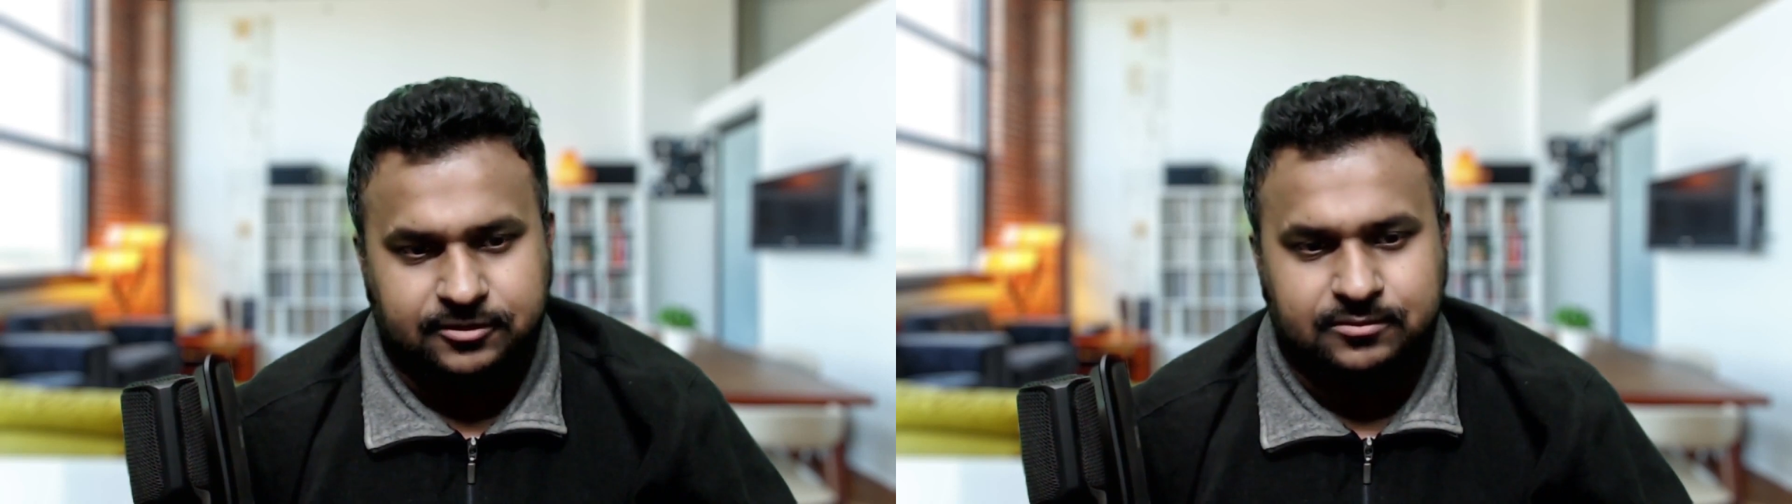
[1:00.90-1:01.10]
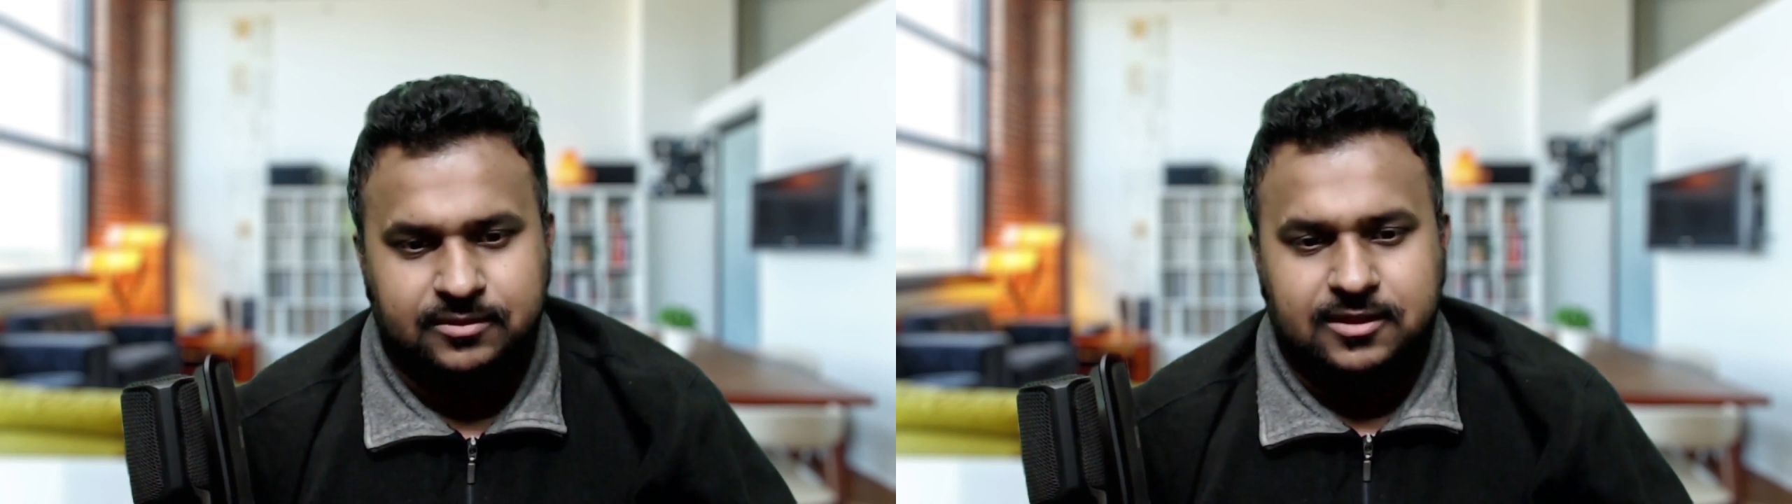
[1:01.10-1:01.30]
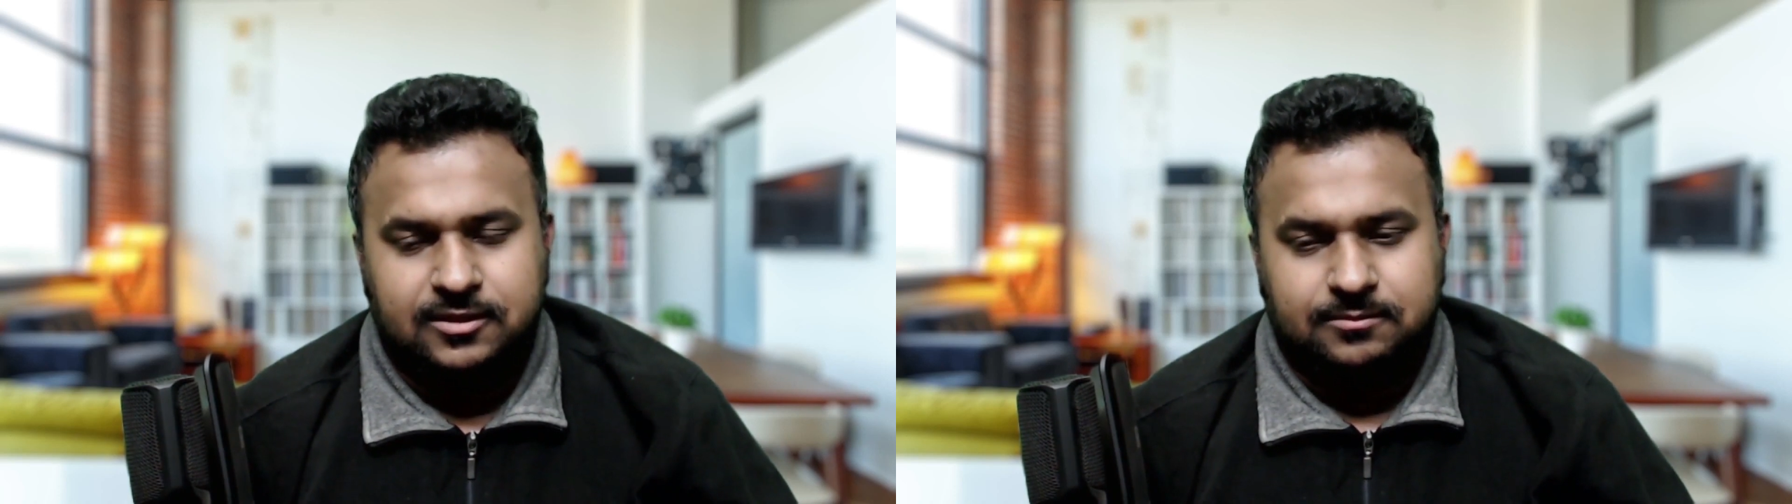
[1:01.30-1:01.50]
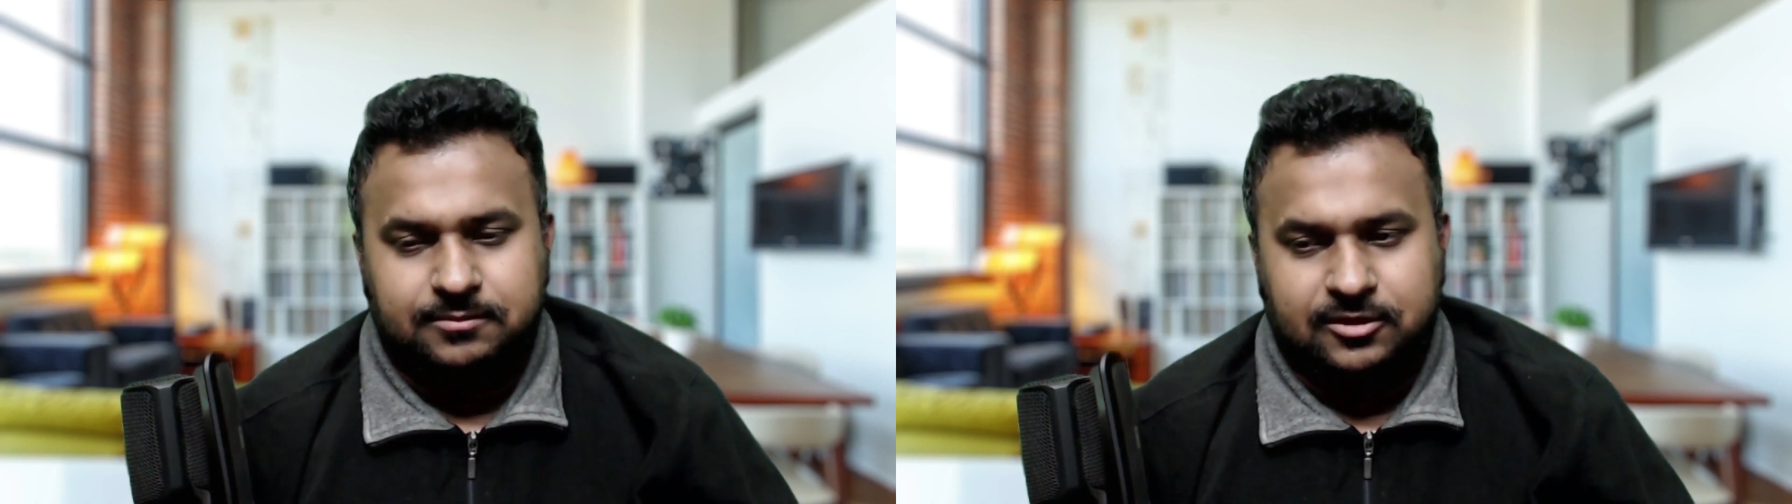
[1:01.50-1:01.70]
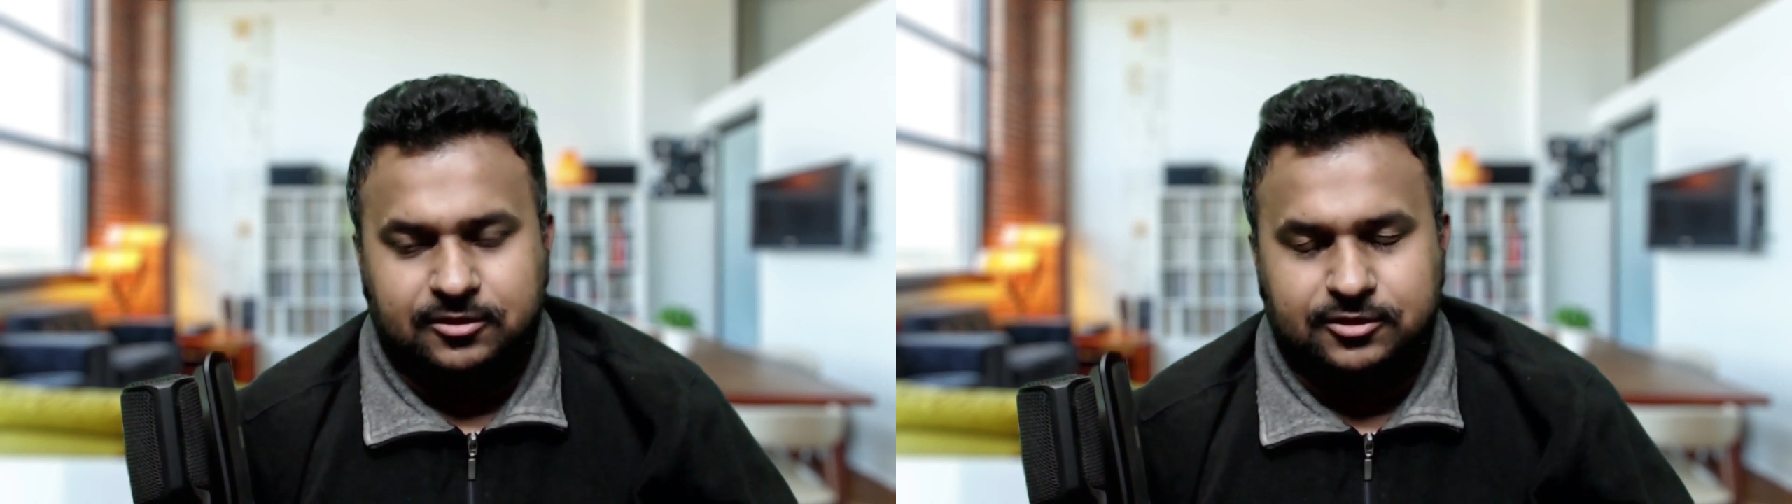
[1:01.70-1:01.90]
you,
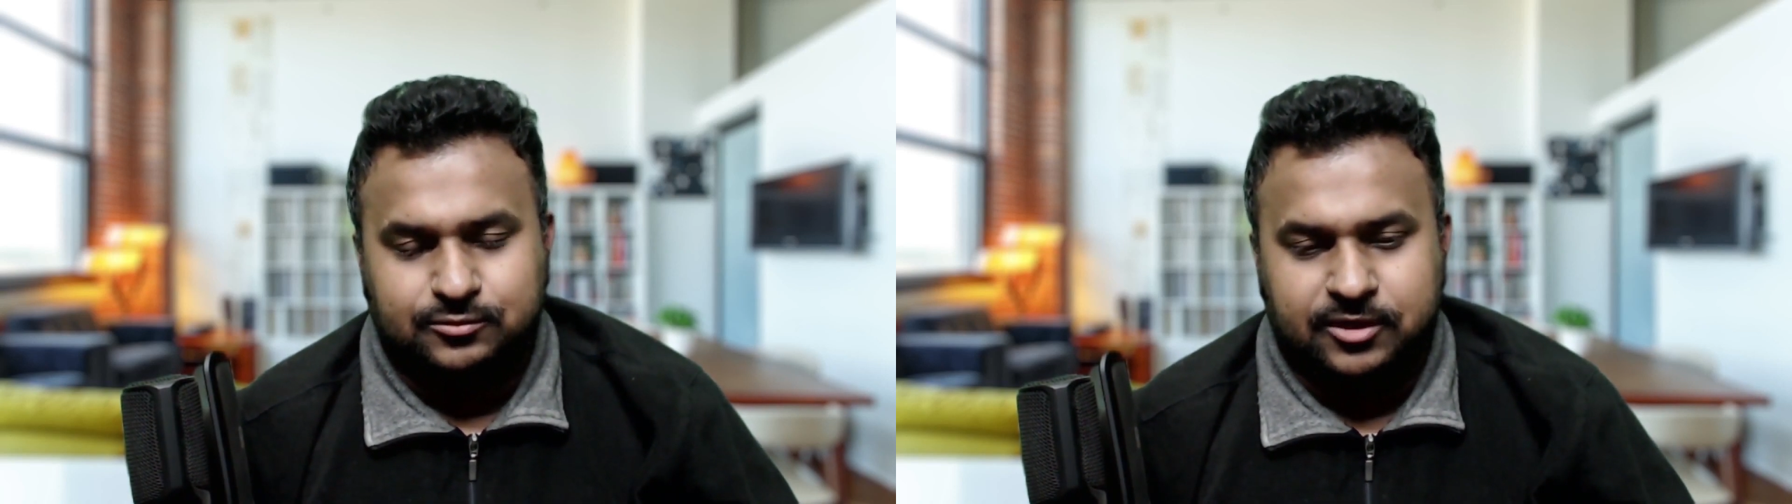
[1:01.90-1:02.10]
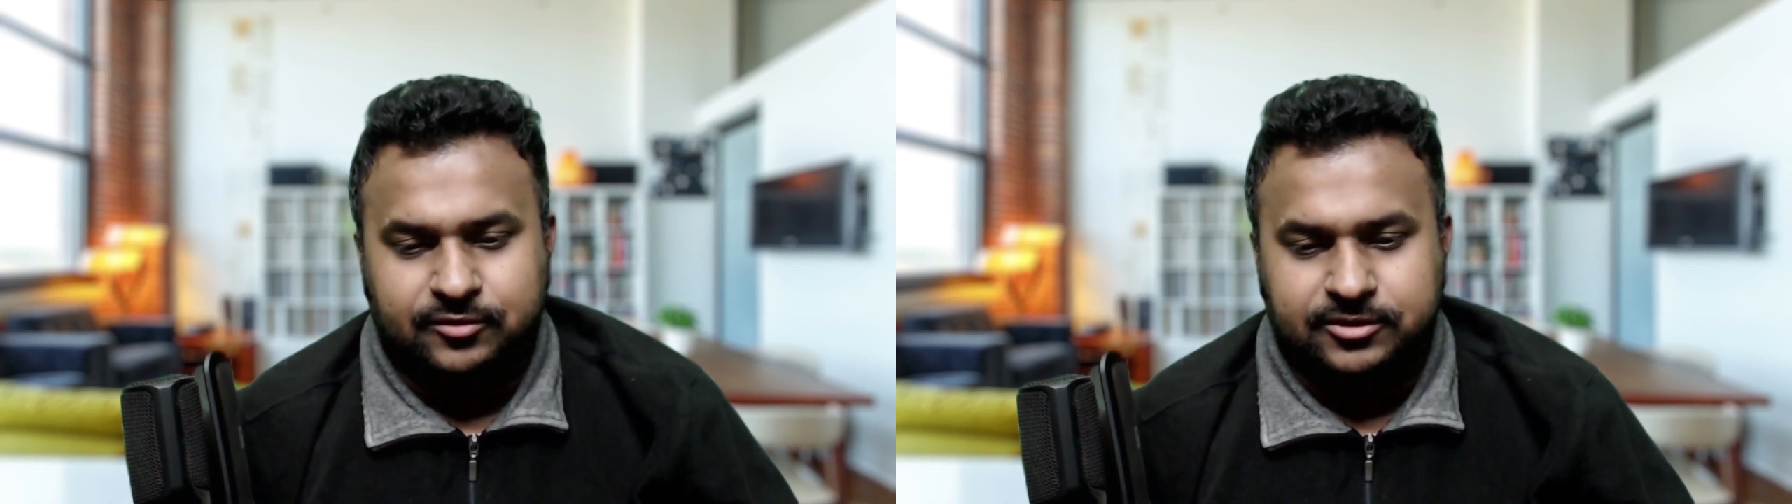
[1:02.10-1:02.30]
because we're